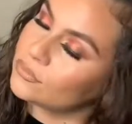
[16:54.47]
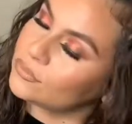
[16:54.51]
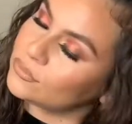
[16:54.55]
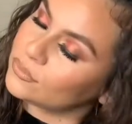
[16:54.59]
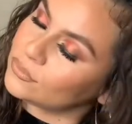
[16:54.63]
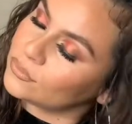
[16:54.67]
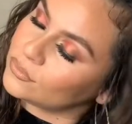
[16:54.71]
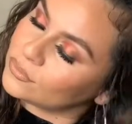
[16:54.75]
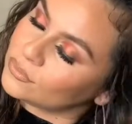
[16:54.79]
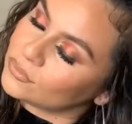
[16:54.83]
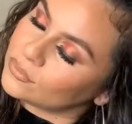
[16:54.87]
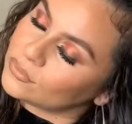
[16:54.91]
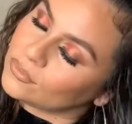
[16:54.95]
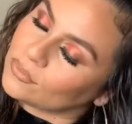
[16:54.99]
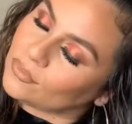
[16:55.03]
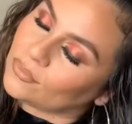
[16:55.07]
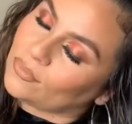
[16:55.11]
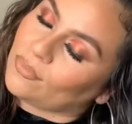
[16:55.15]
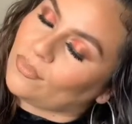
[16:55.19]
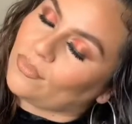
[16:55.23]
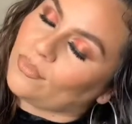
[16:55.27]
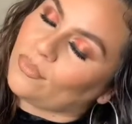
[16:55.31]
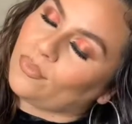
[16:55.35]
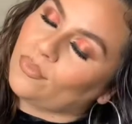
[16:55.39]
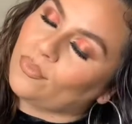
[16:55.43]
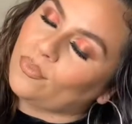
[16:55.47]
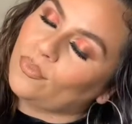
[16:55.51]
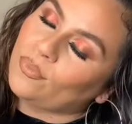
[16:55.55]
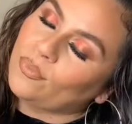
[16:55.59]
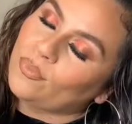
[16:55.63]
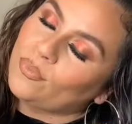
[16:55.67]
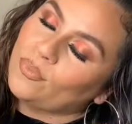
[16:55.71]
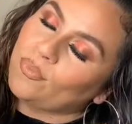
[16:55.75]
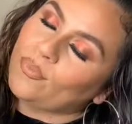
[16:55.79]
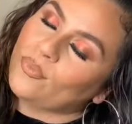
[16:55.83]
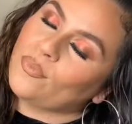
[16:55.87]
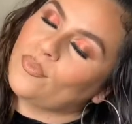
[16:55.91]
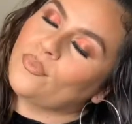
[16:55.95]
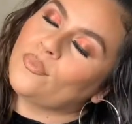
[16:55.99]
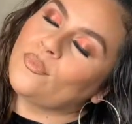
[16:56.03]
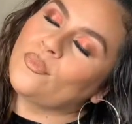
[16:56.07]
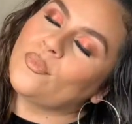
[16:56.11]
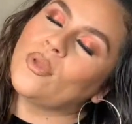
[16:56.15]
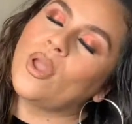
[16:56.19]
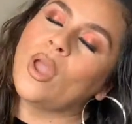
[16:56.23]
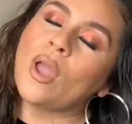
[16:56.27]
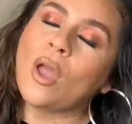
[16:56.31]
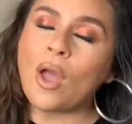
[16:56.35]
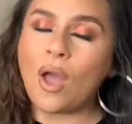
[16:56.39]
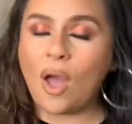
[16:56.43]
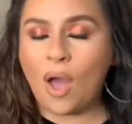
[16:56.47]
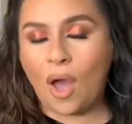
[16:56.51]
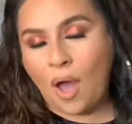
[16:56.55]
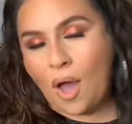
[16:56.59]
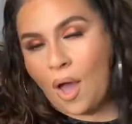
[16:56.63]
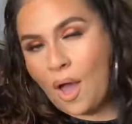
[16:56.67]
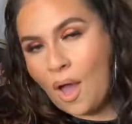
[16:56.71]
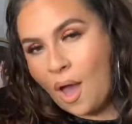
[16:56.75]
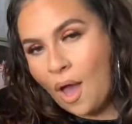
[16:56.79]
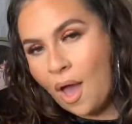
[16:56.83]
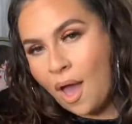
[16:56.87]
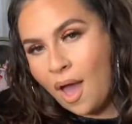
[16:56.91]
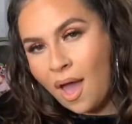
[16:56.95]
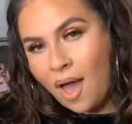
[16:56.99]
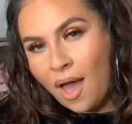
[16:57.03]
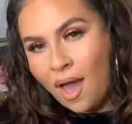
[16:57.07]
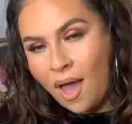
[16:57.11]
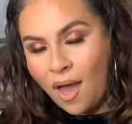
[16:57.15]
(silence)